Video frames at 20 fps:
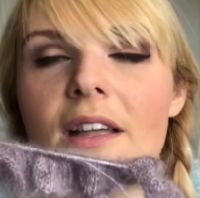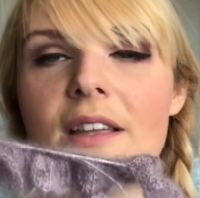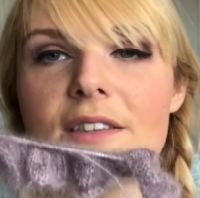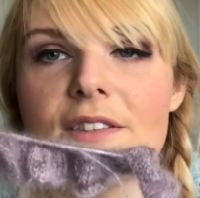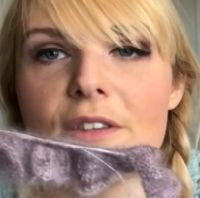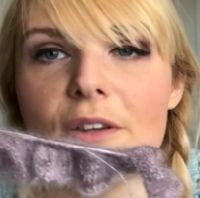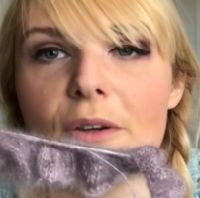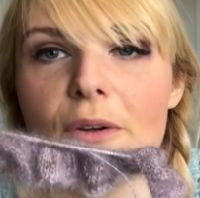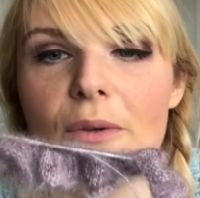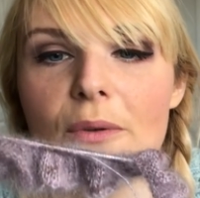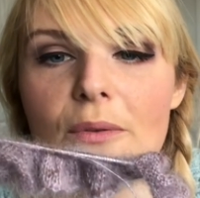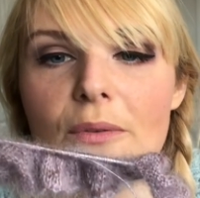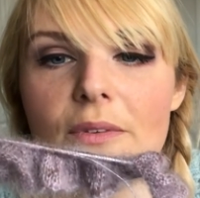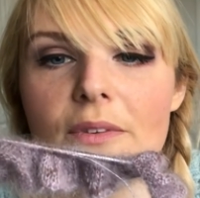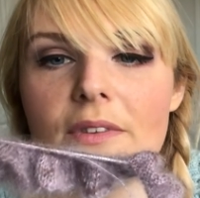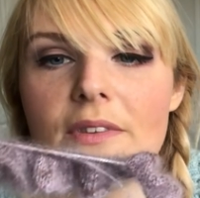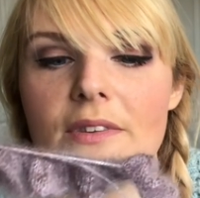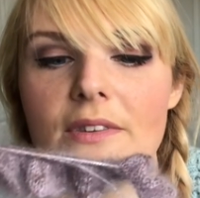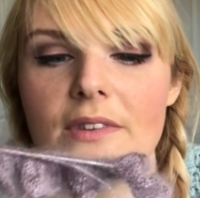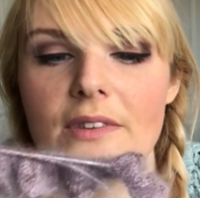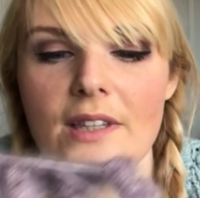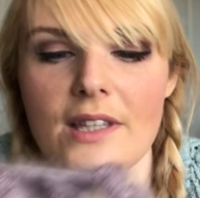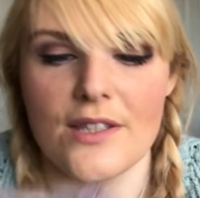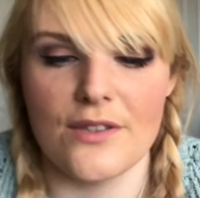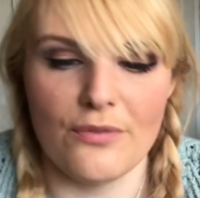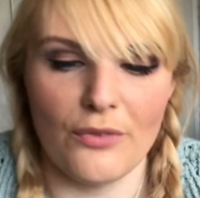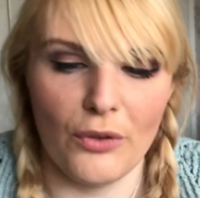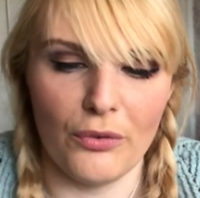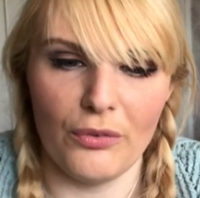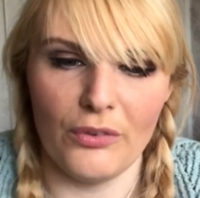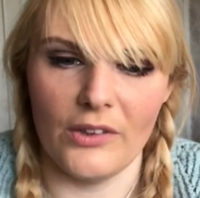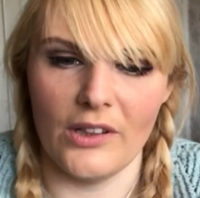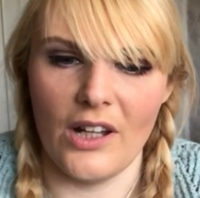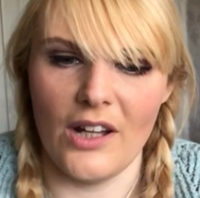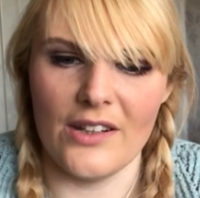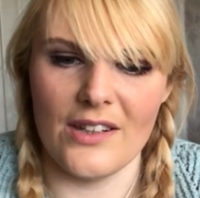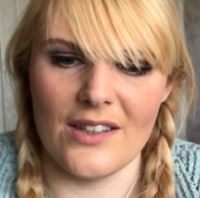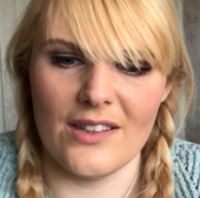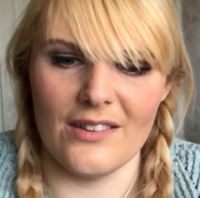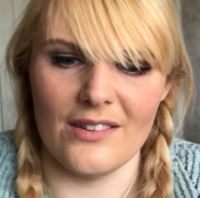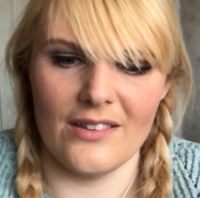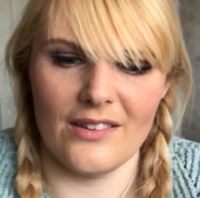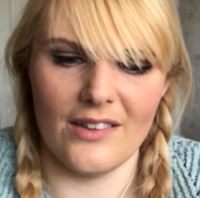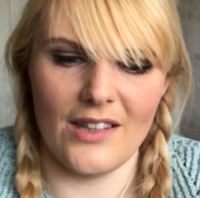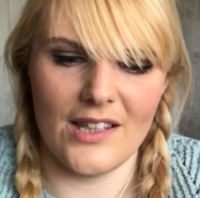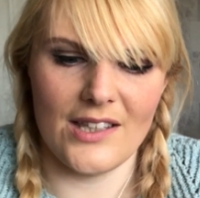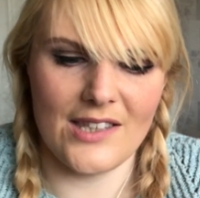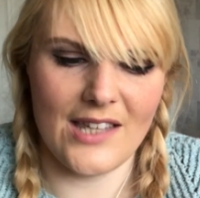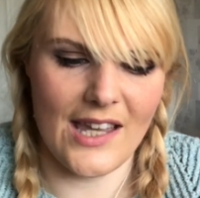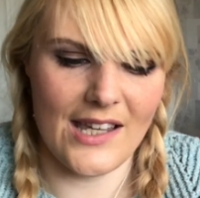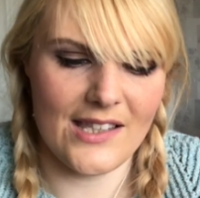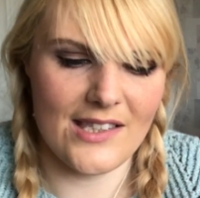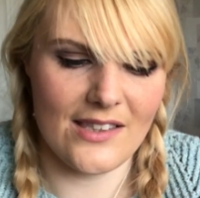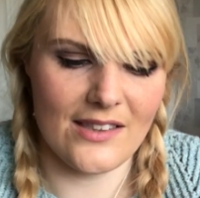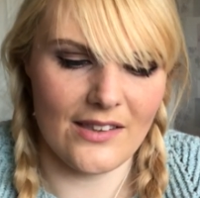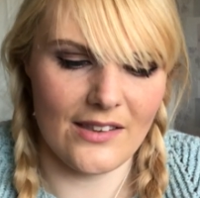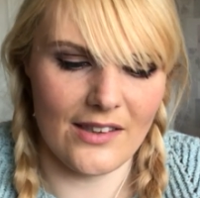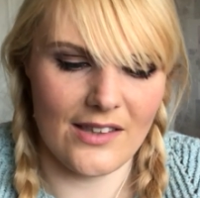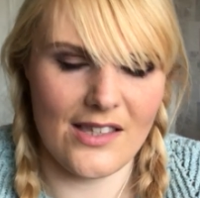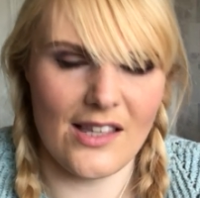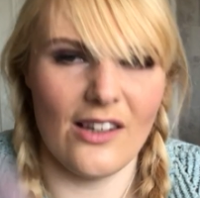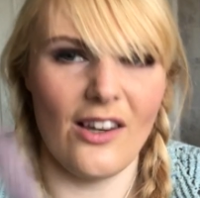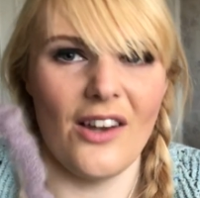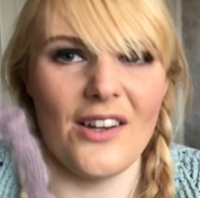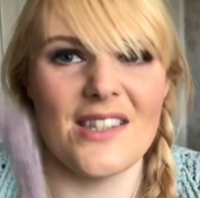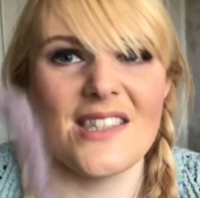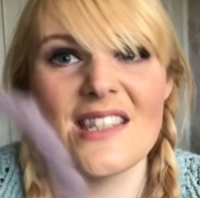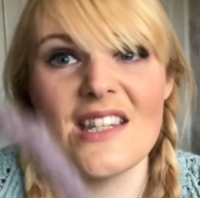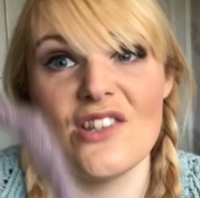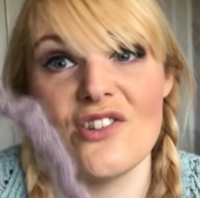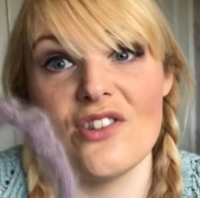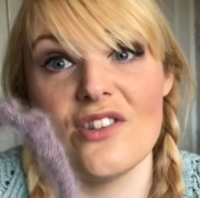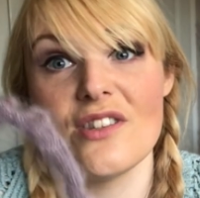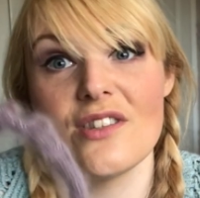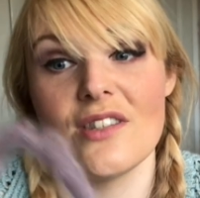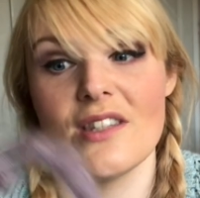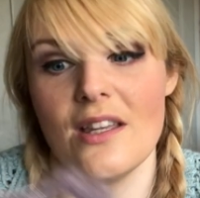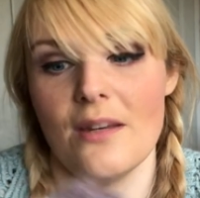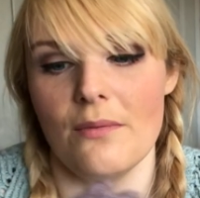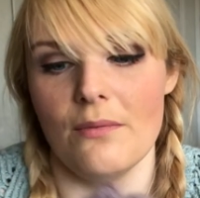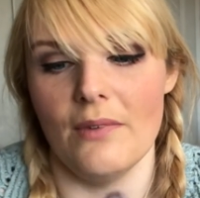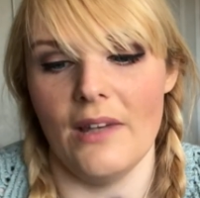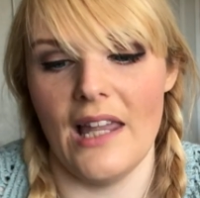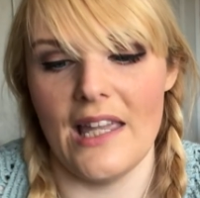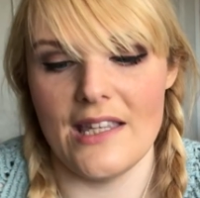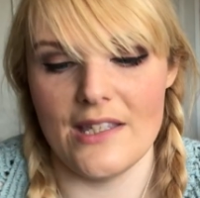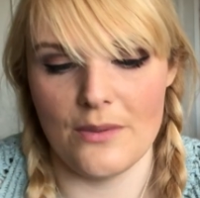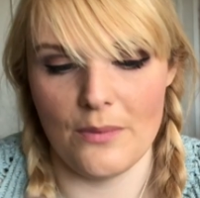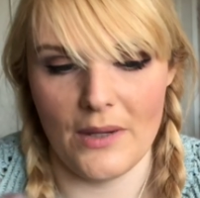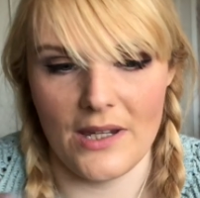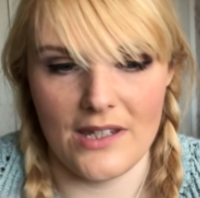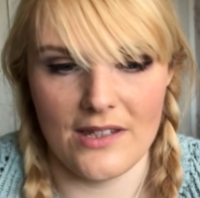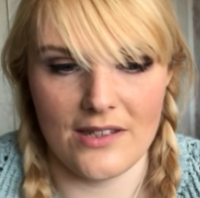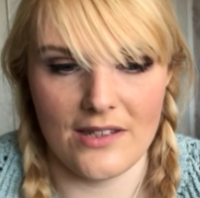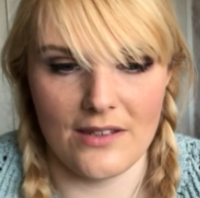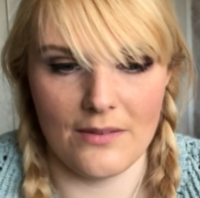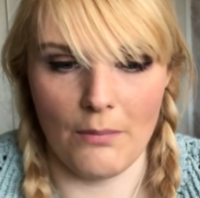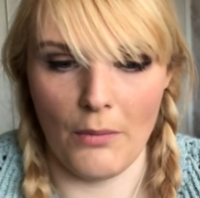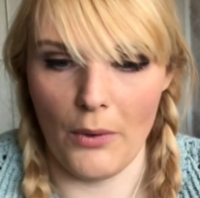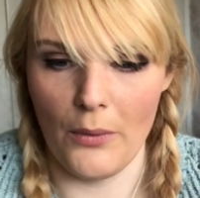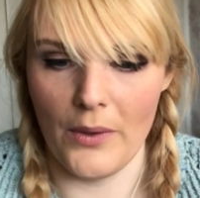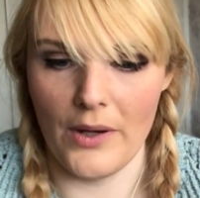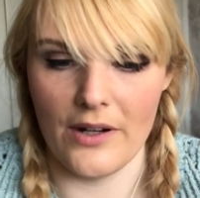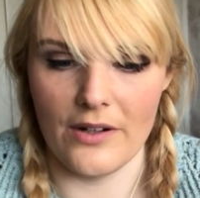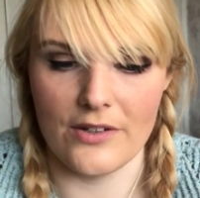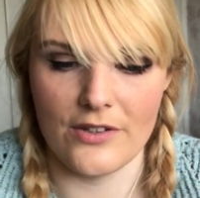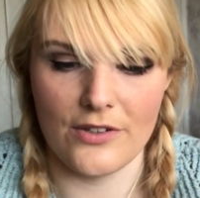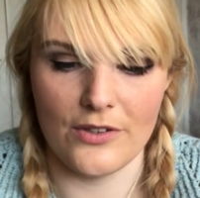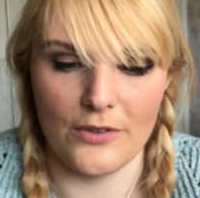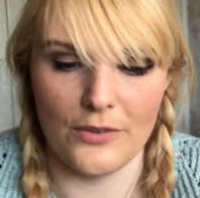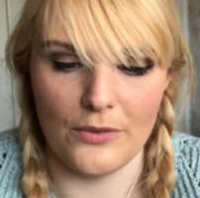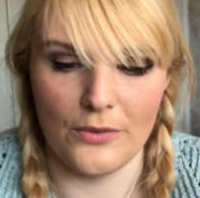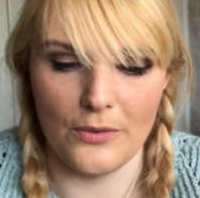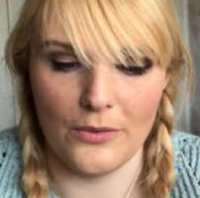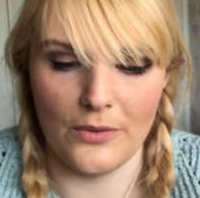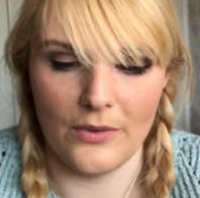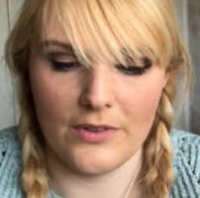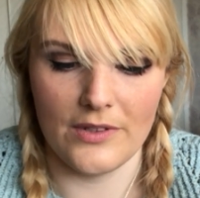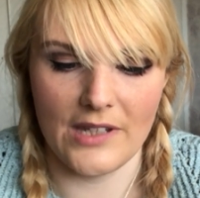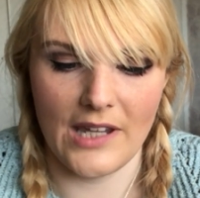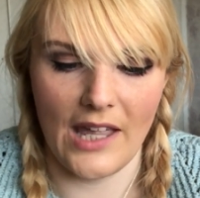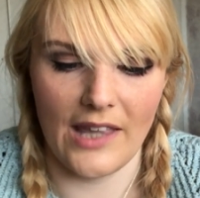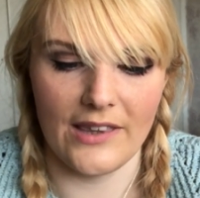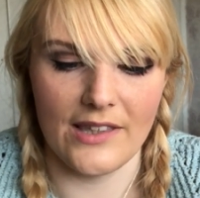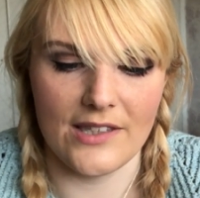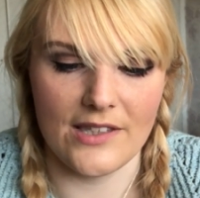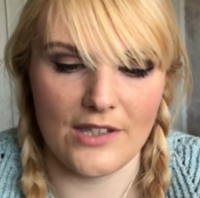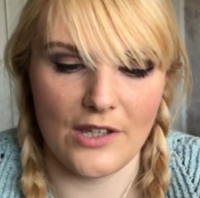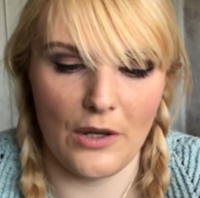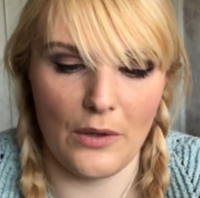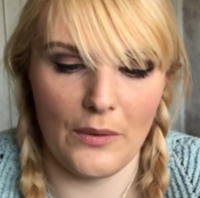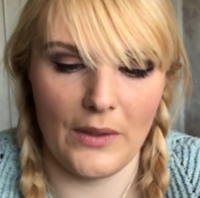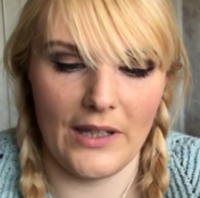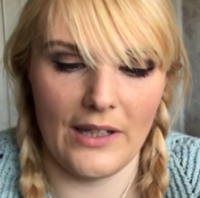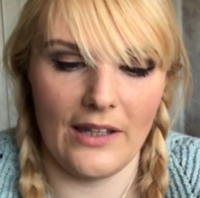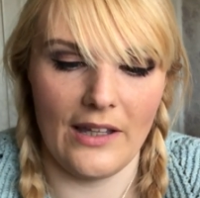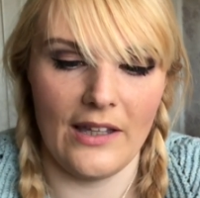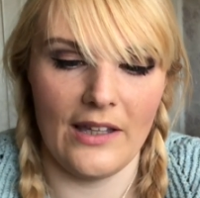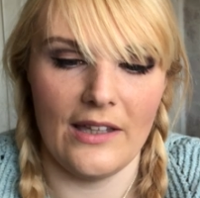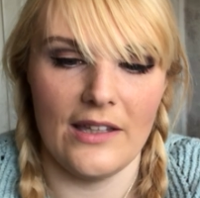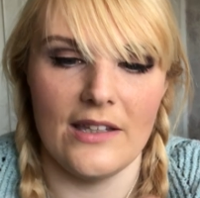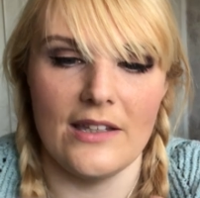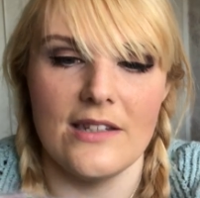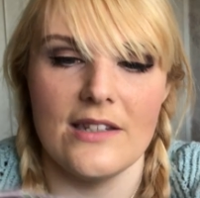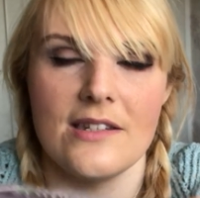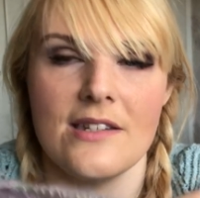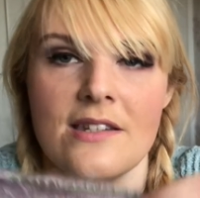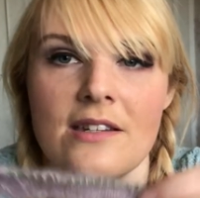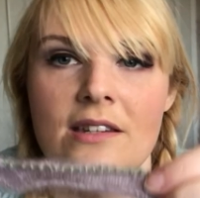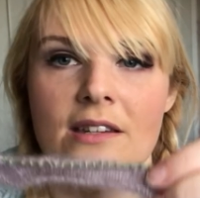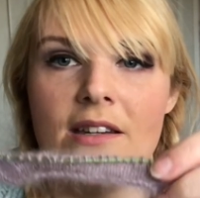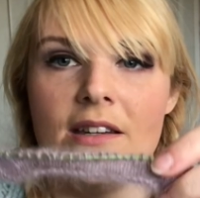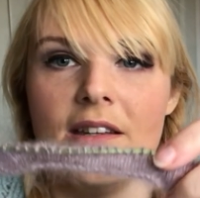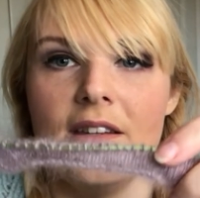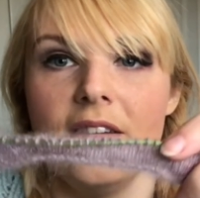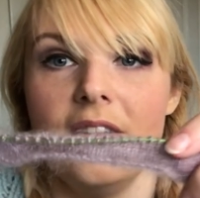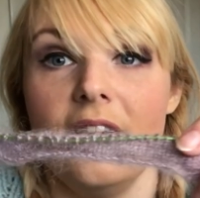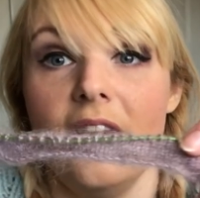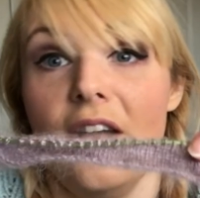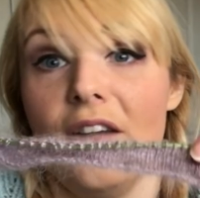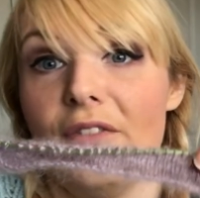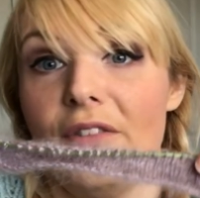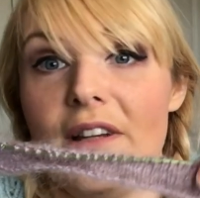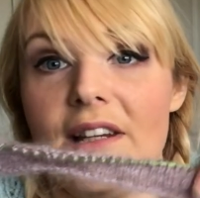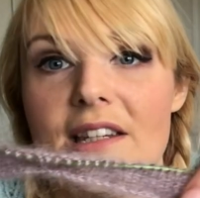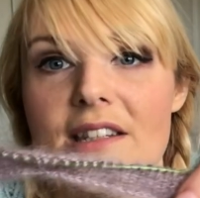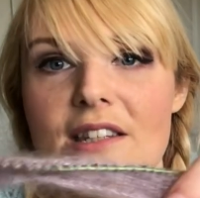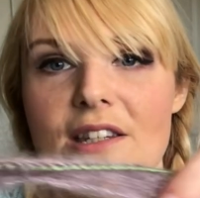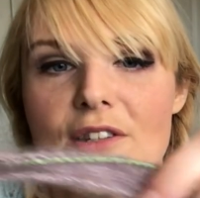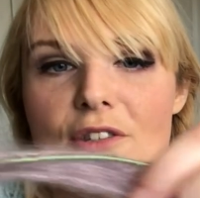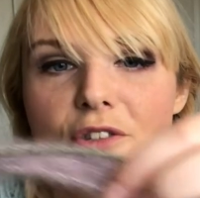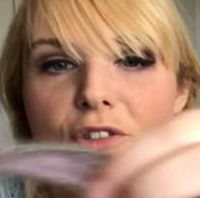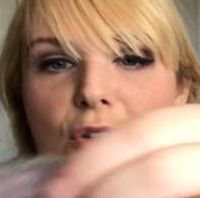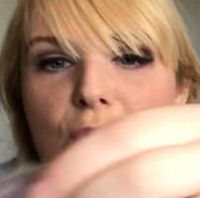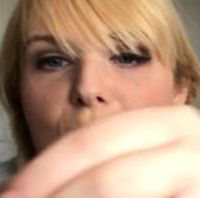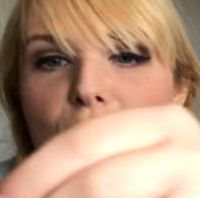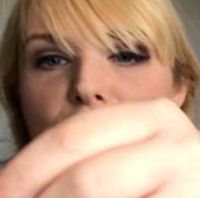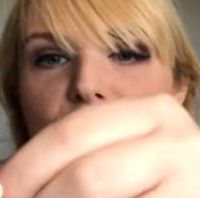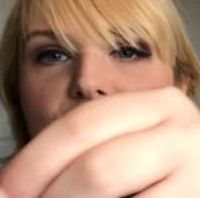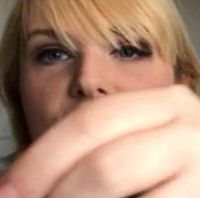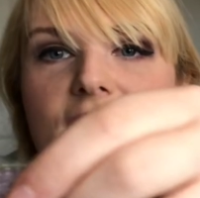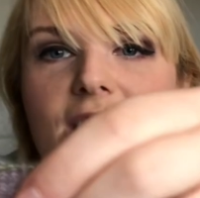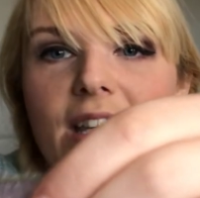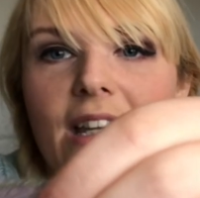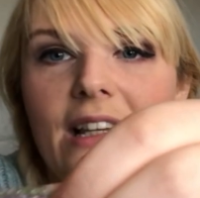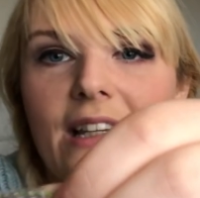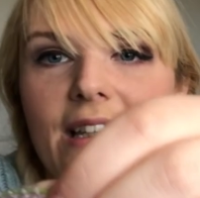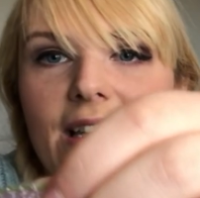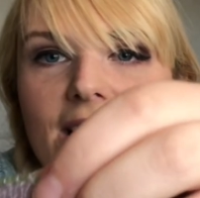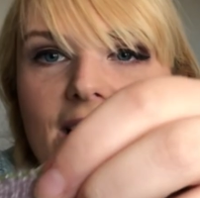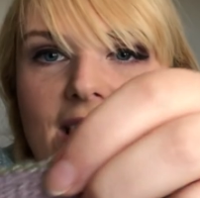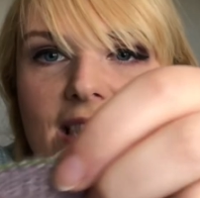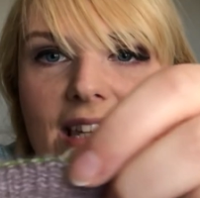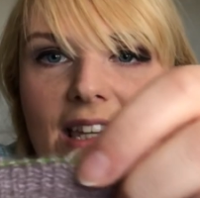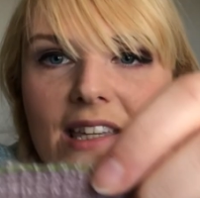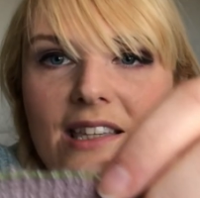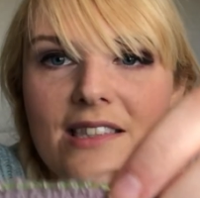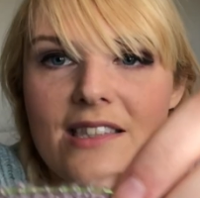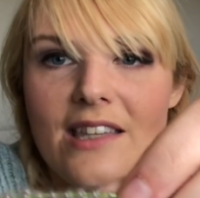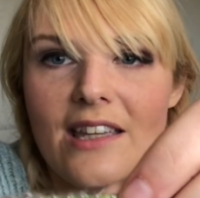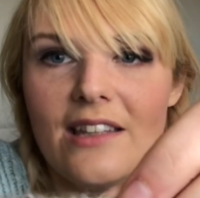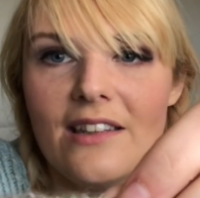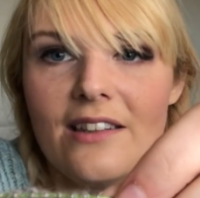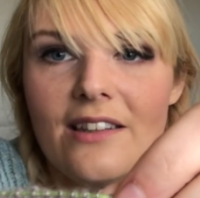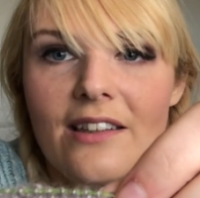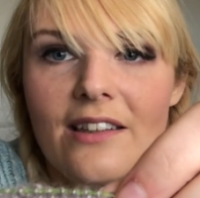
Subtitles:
So this ruffle kind of, it's a lot of stitches in lace weight mohair to get this going, and I really didn't do much. It's like a little snake skin,